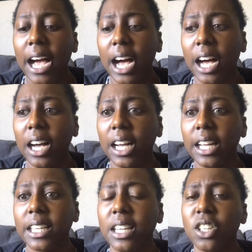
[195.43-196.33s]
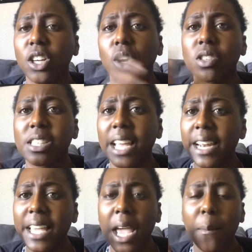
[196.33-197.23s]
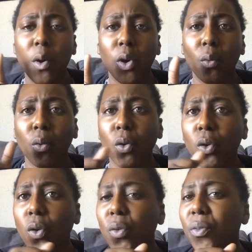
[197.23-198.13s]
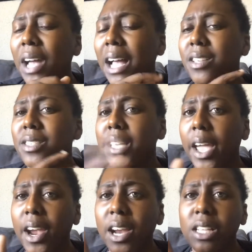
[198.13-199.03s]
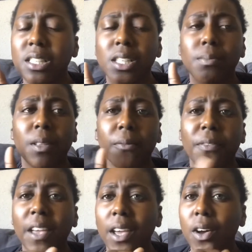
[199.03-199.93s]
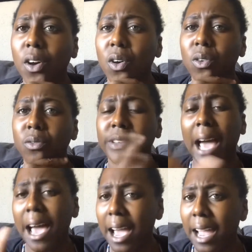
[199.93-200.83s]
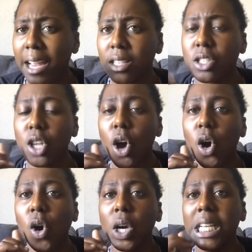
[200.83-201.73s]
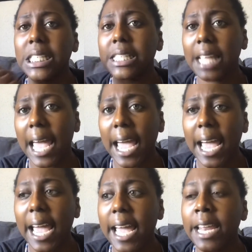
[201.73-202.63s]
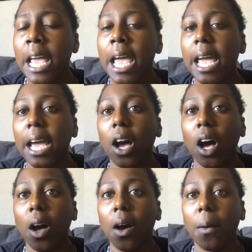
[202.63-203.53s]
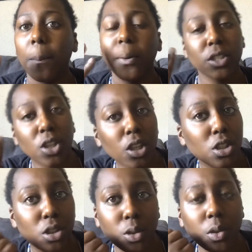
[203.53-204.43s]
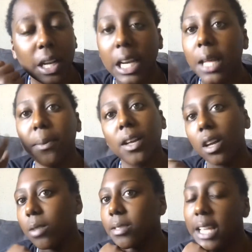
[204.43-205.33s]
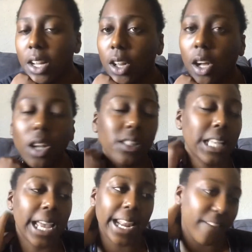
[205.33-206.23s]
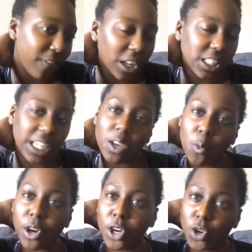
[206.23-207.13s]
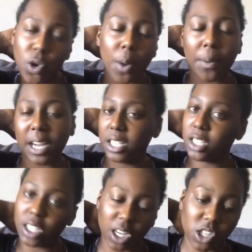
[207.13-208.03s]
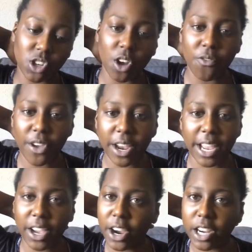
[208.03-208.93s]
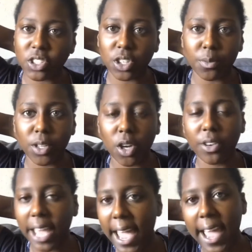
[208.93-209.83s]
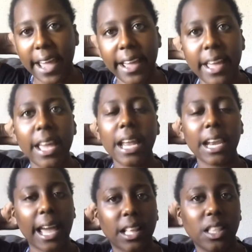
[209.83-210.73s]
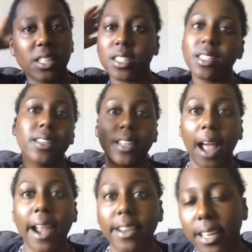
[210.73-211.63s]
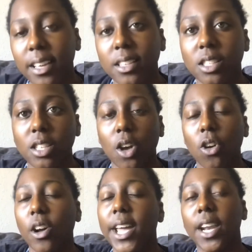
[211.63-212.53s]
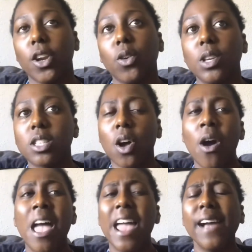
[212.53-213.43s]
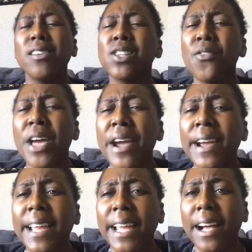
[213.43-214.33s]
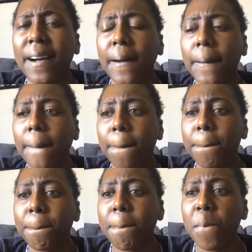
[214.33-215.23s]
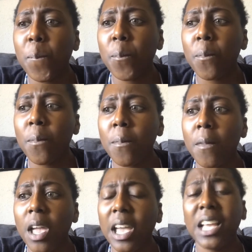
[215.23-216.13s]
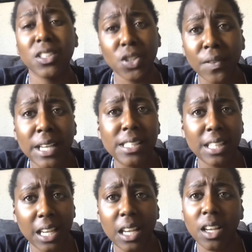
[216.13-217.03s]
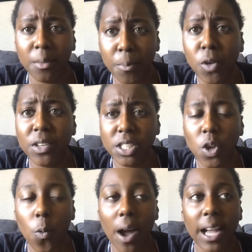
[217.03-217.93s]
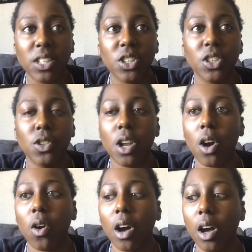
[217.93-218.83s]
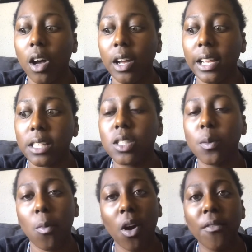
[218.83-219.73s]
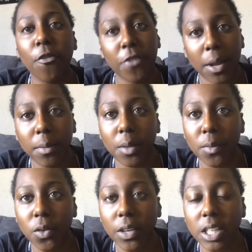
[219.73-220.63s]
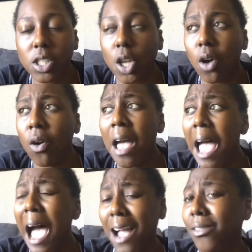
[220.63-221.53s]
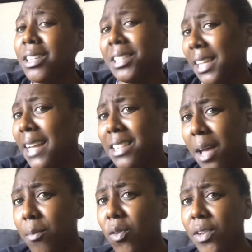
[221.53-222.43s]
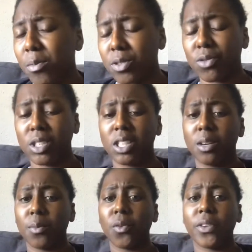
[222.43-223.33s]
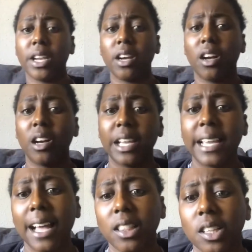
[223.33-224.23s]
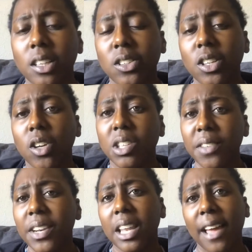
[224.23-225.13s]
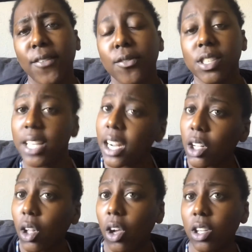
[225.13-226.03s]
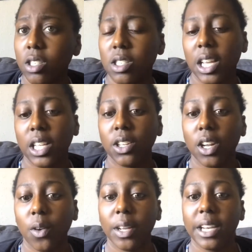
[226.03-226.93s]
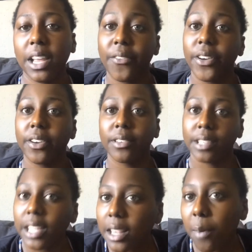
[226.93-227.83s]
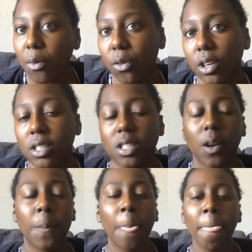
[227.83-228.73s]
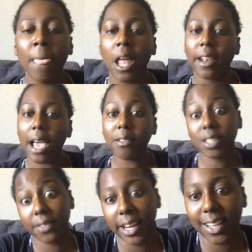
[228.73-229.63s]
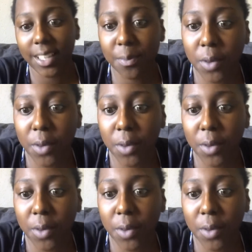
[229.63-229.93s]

Uh, you know, Santa came on a roof, got scared, slipped and fell, died. So his dad uh puts on a suit and he becomes Santa Claus. And at first he didn't want to do it, but his son, you know, encouraged him, you know, dad like this is a good idea so go ahead and do it so it was a very um interesting movie to watch you know uh it's more of a family movie so i really like that movie it was a really good movie uh he got the you know living a life of santa claus and you know he never did that before so that was a very good